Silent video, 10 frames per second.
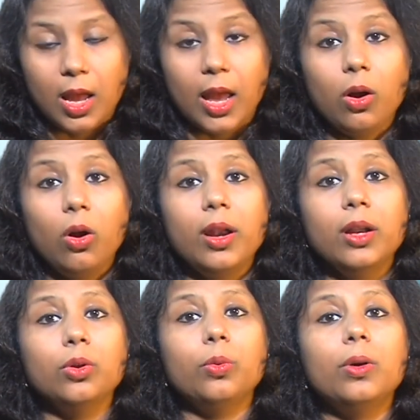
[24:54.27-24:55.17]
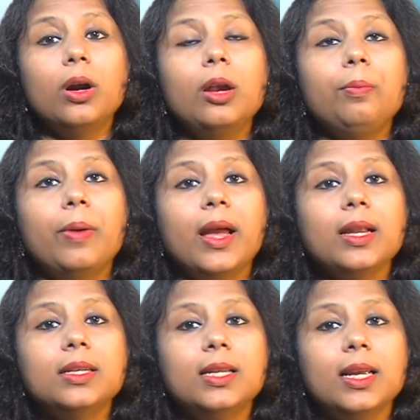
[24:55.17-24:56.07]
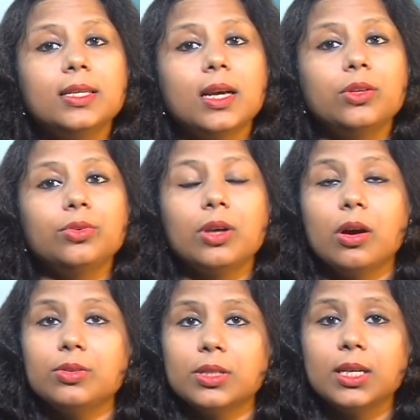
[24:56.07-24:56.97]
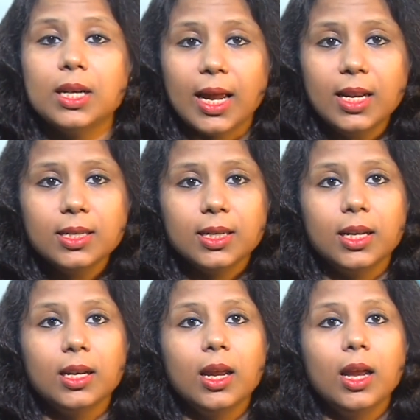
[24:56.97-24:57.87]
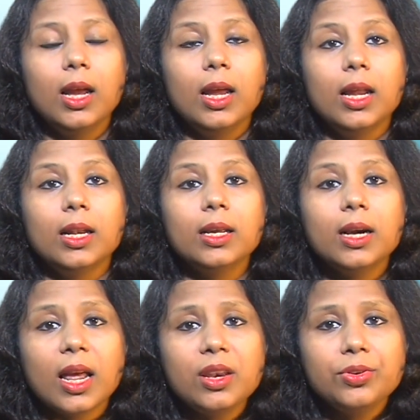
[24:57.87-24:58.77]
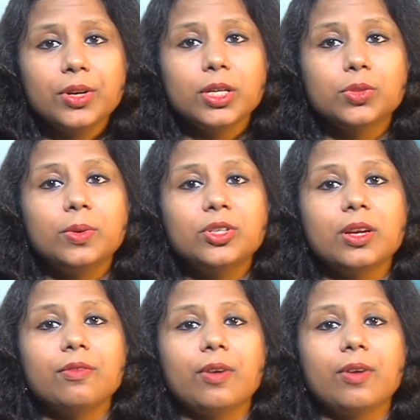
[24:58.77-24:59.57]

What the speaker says: According to World Bank data 2019, the countries which have